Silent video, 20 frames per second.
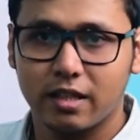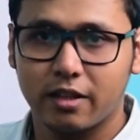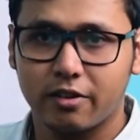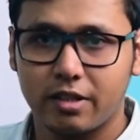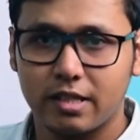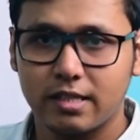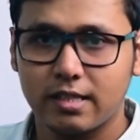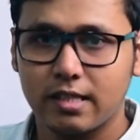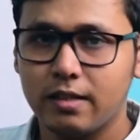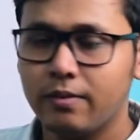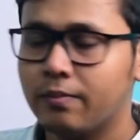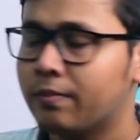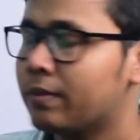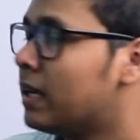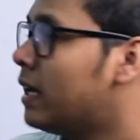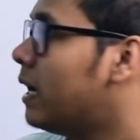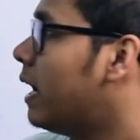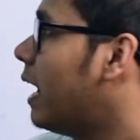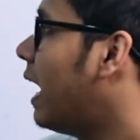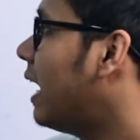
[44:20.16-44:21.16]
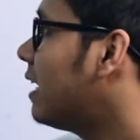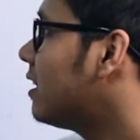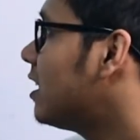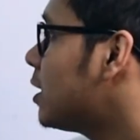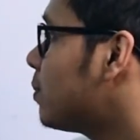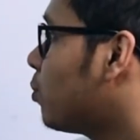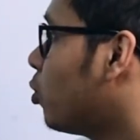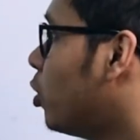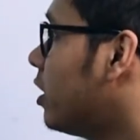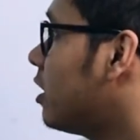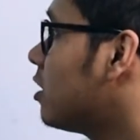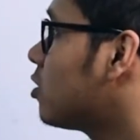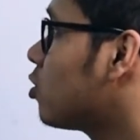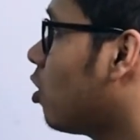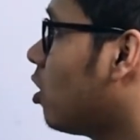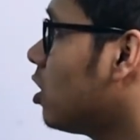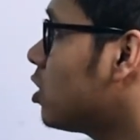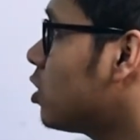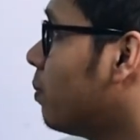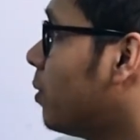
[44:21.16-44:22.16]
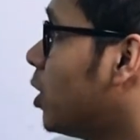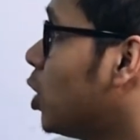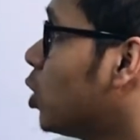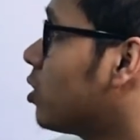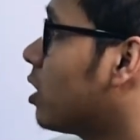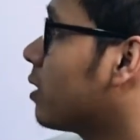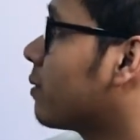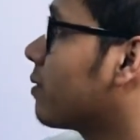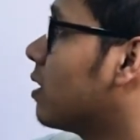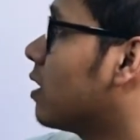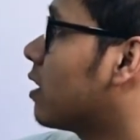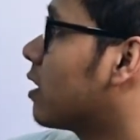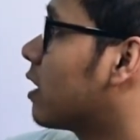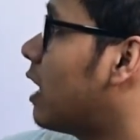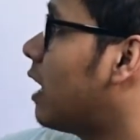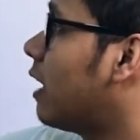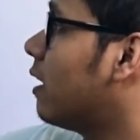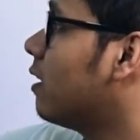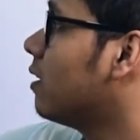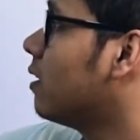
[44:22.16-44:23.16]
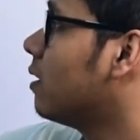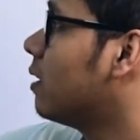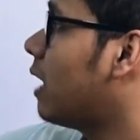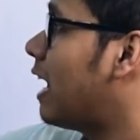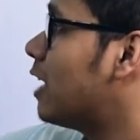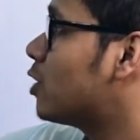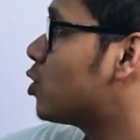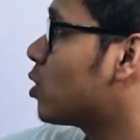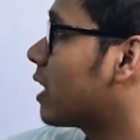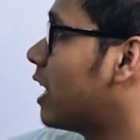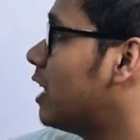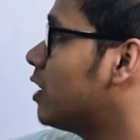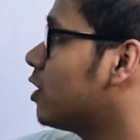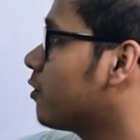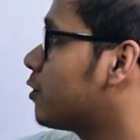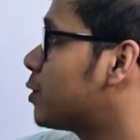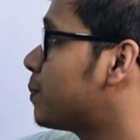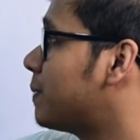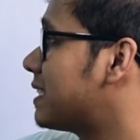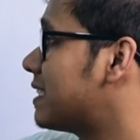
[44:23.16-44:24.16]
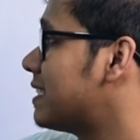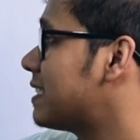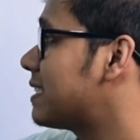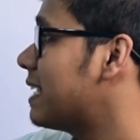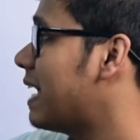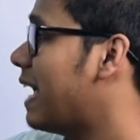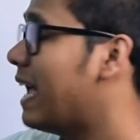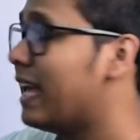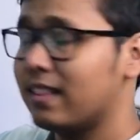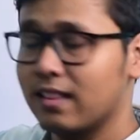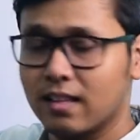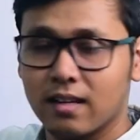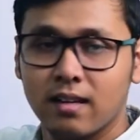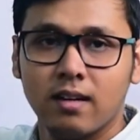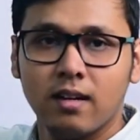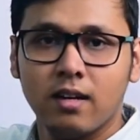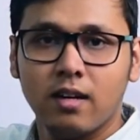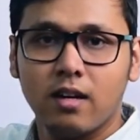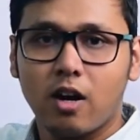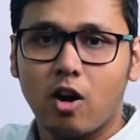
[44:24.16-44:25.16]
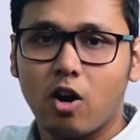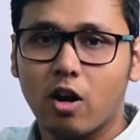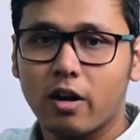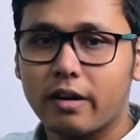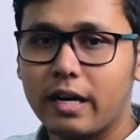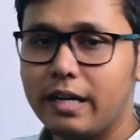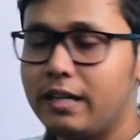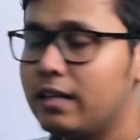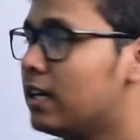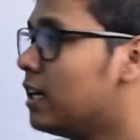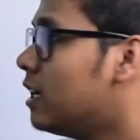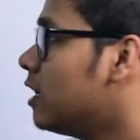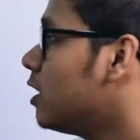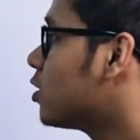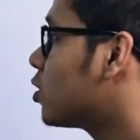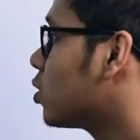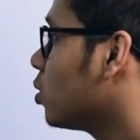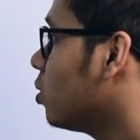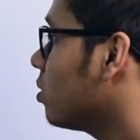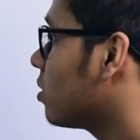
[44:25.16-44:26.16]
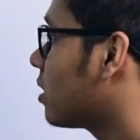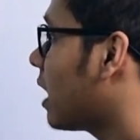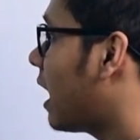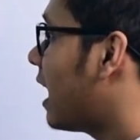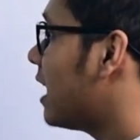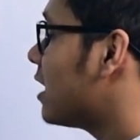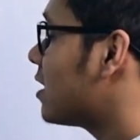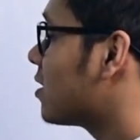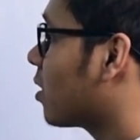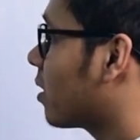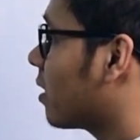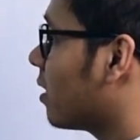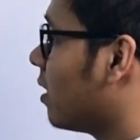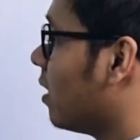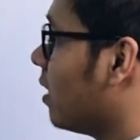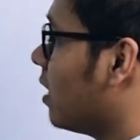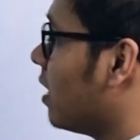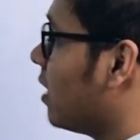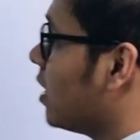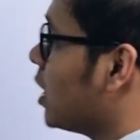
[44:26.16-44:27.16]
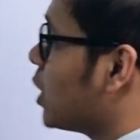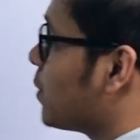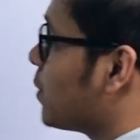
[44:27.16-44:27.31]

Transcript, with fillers: increasing, and this point is also below the uh, isocline of species N. Alright, so the iso uh,